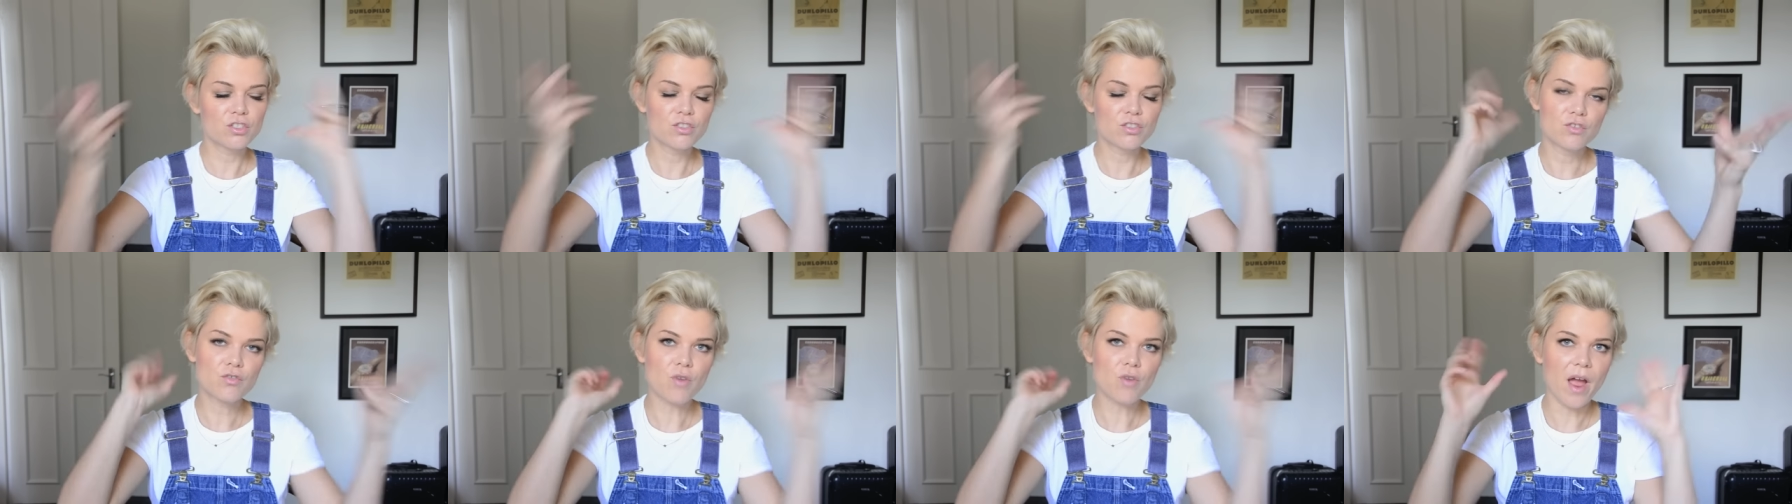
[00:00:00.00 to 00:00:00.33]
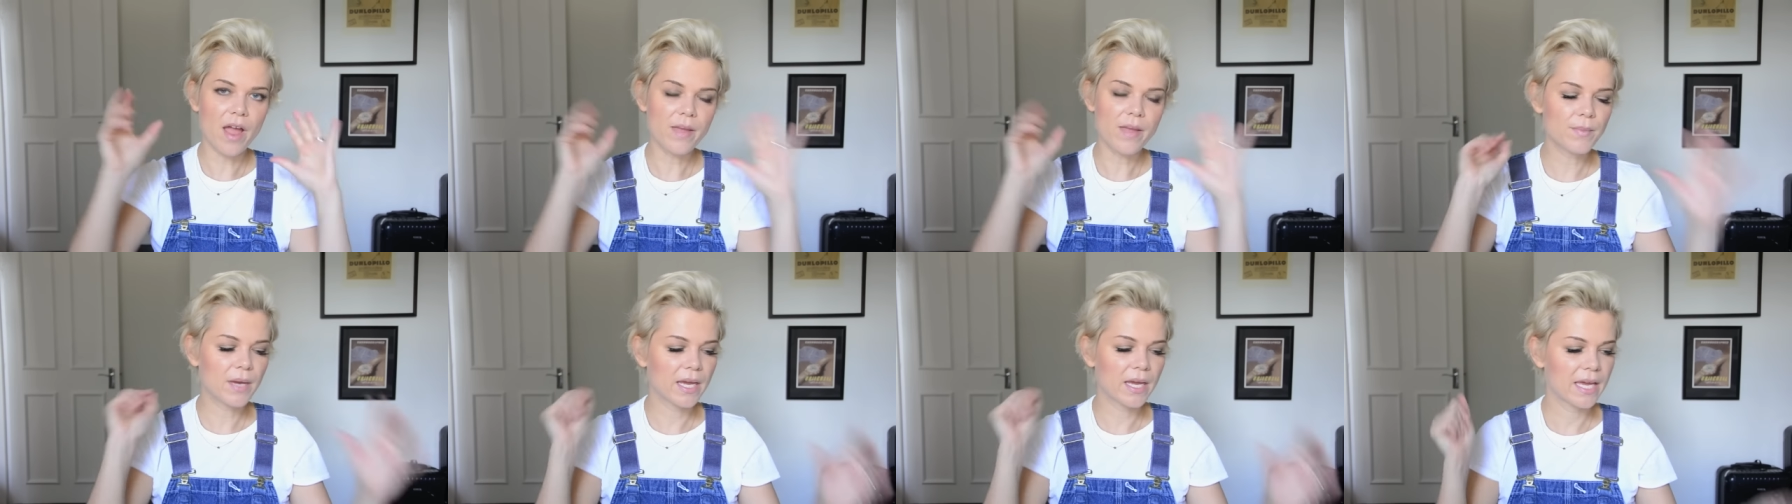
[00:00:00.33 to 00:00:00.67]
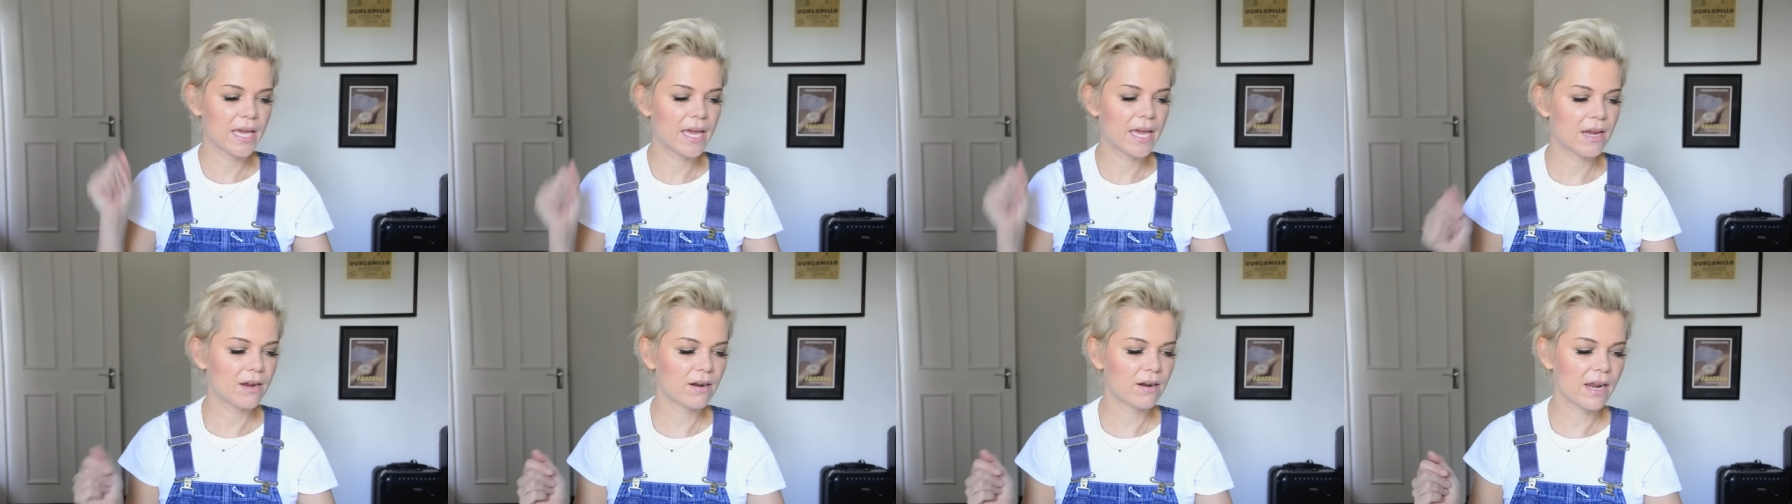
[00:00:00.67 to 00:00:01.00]
dry my
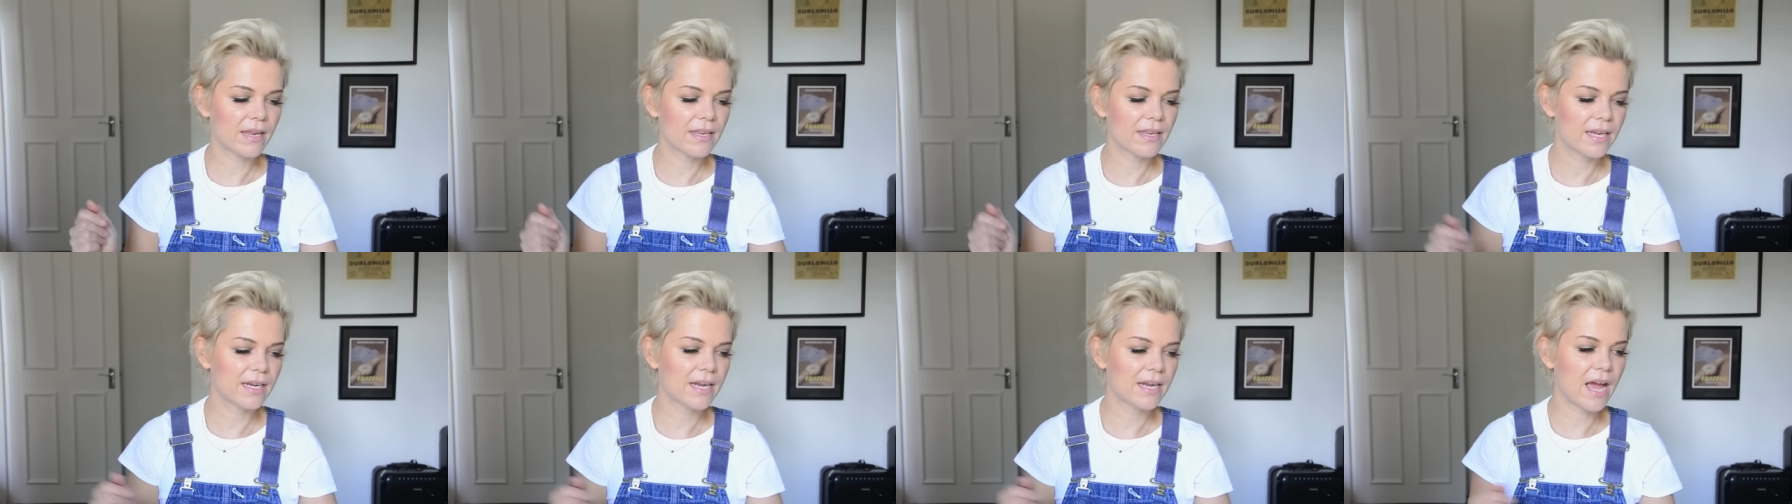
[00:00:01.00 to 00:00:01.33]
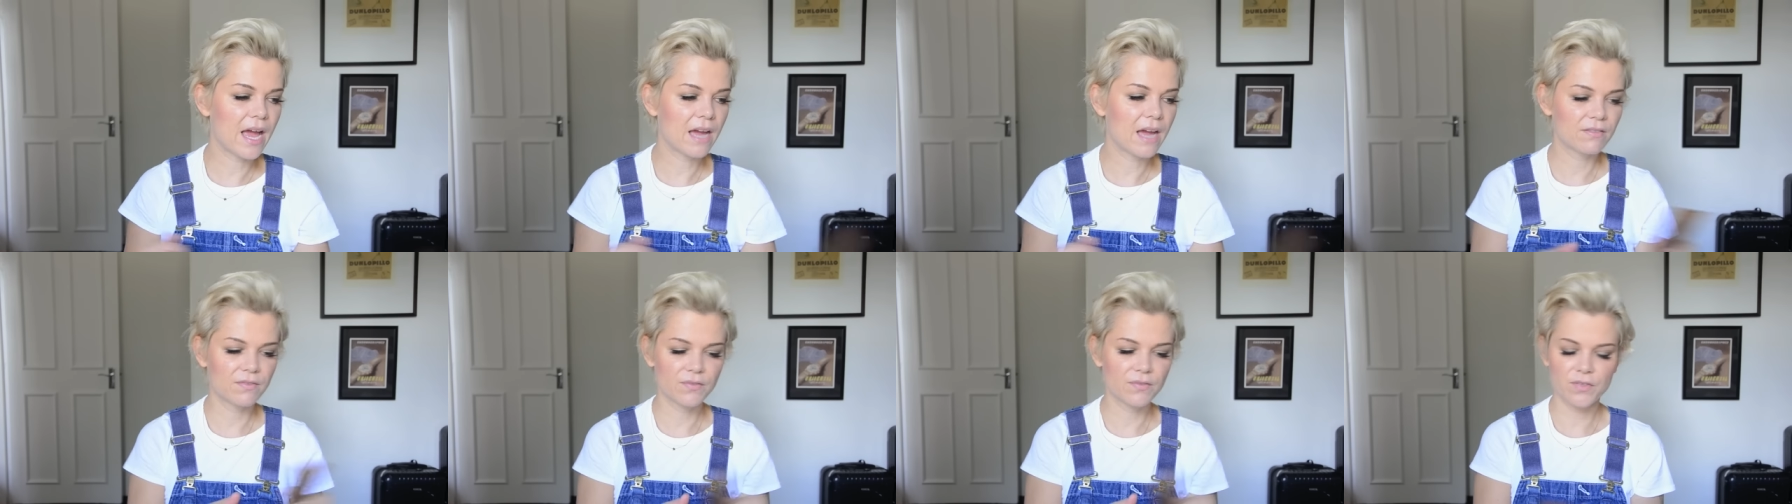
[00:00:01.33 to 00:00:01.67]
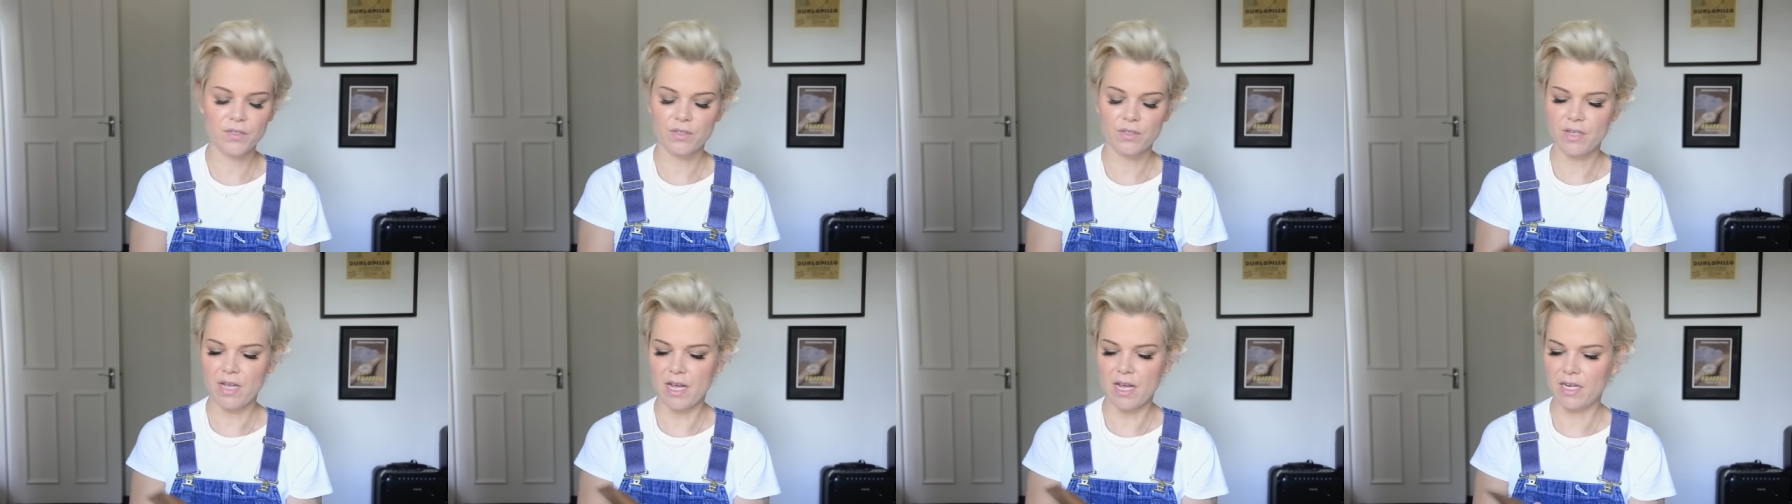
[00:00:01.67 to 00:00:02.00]
hair, and then
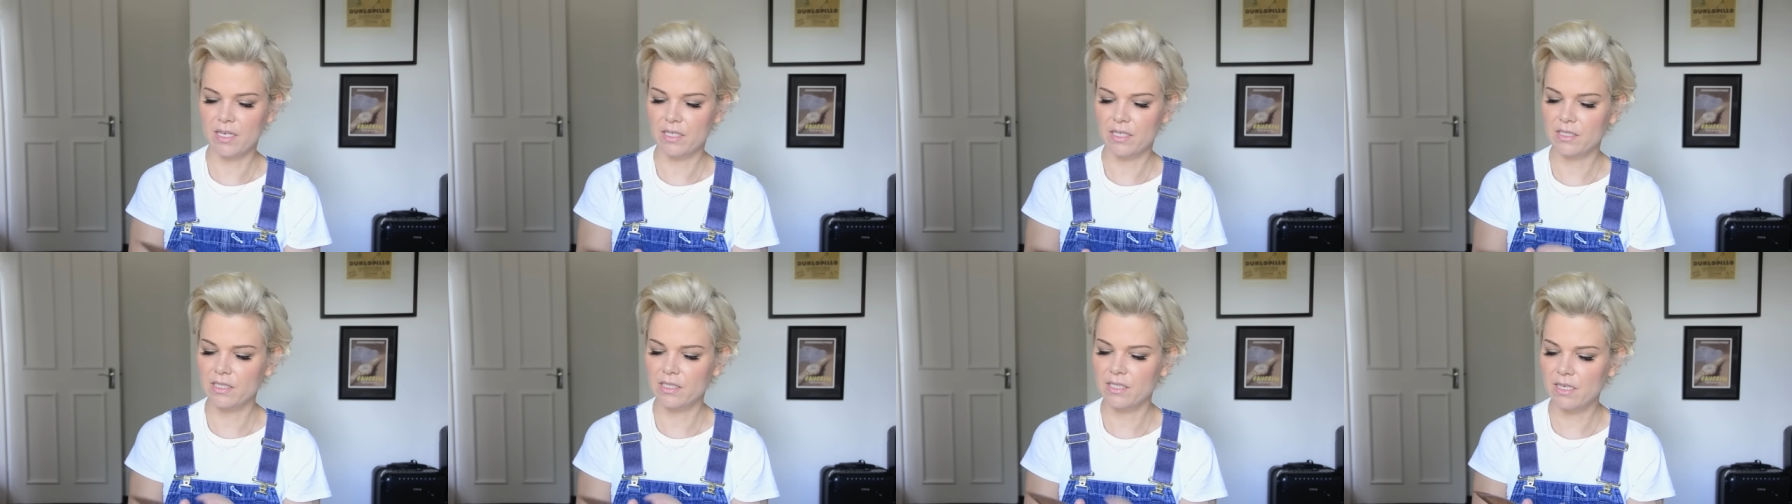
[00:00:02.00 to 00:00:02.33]
after that,